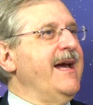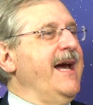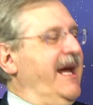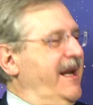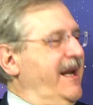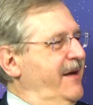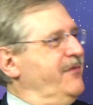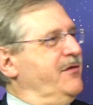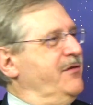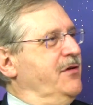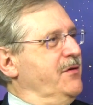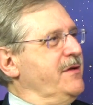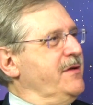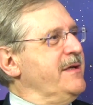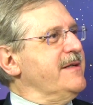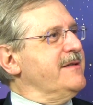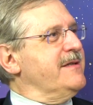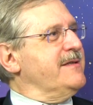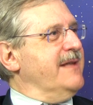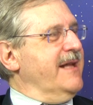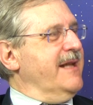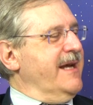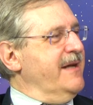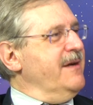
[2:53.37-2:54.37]
And a few
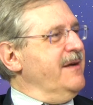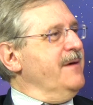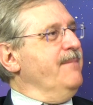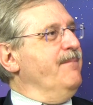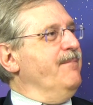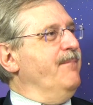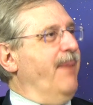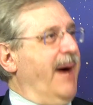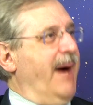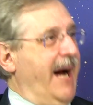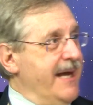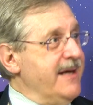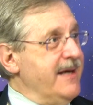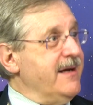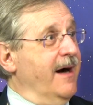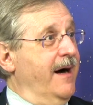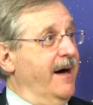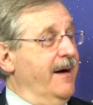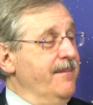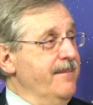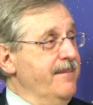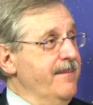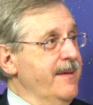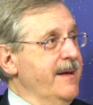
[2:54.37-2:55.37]
years later, by
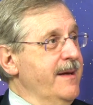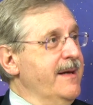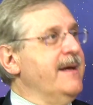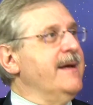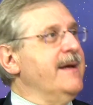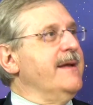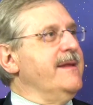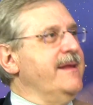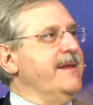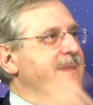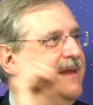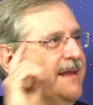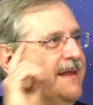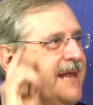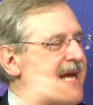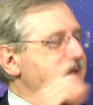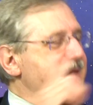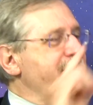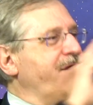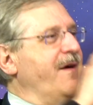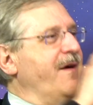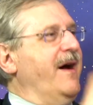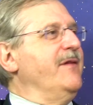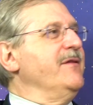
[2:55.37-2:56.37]
gum,
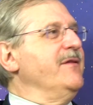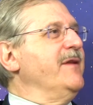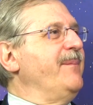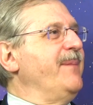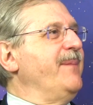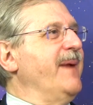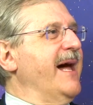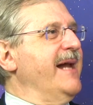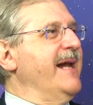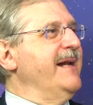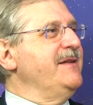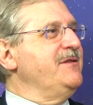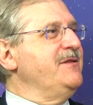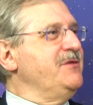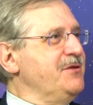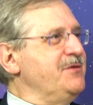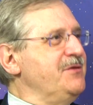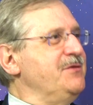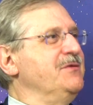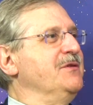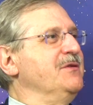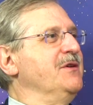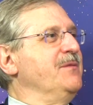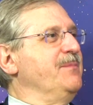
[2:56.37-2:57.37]
they found the planet
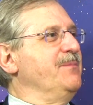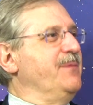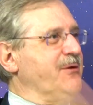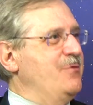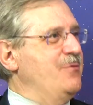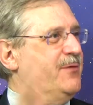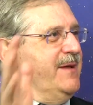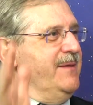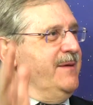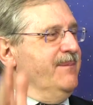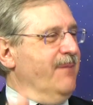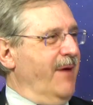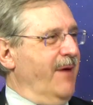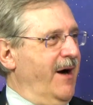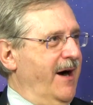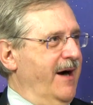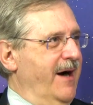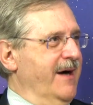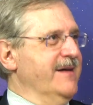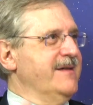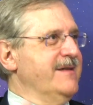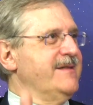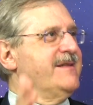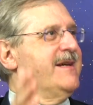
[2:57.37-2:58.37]
too, between
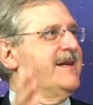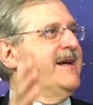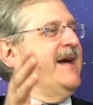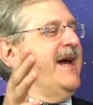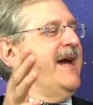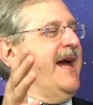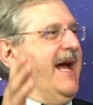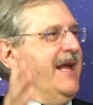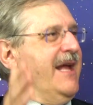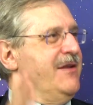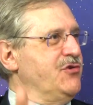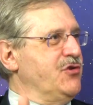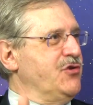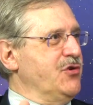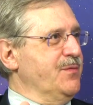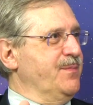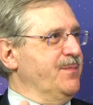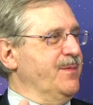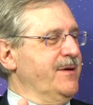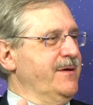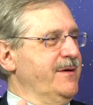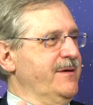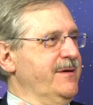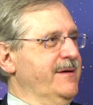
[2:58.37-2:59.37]
Mars and
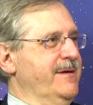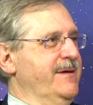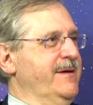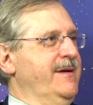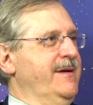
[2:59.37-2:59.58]
Jupiter.